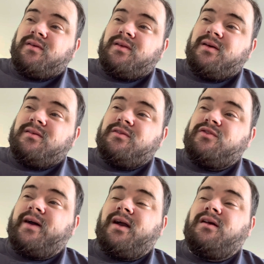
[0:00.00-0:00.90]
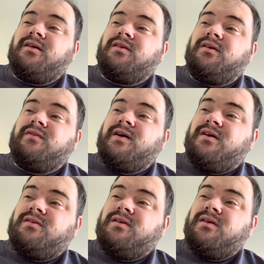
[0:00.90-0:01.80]
things Dracula
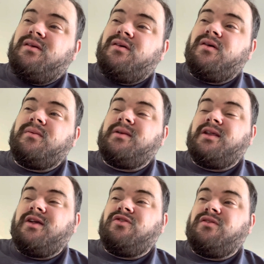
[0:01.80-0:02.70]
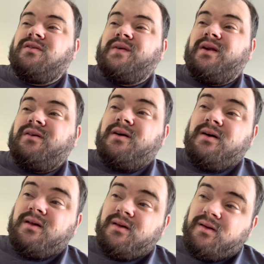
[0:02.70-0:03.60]
2000, Urban Legends, Final Cut,